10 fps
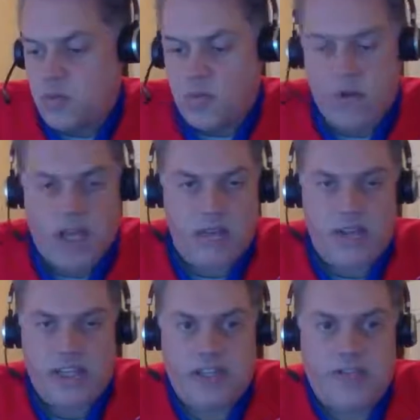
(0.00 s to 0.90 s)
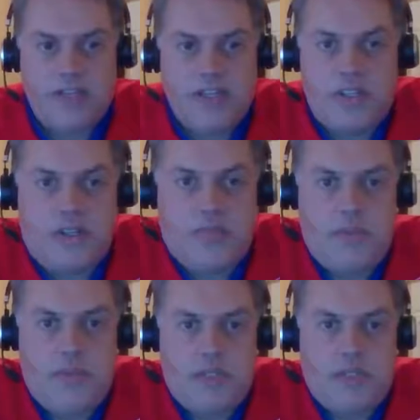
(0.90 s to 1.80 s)
So we will have 11
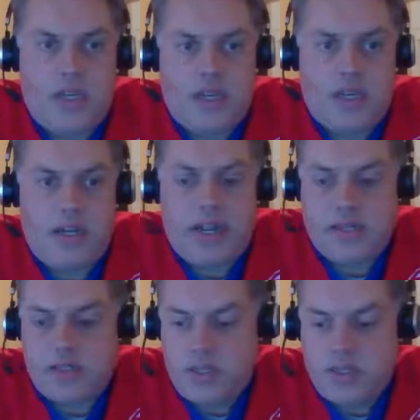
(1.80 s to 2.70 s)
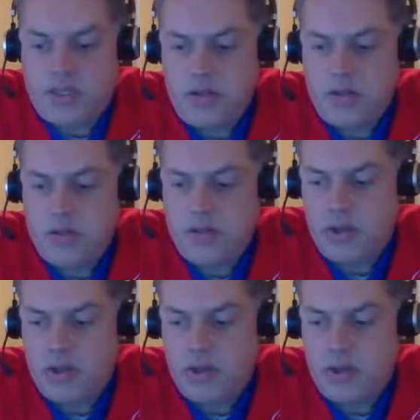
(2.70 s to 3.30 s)
teams next season.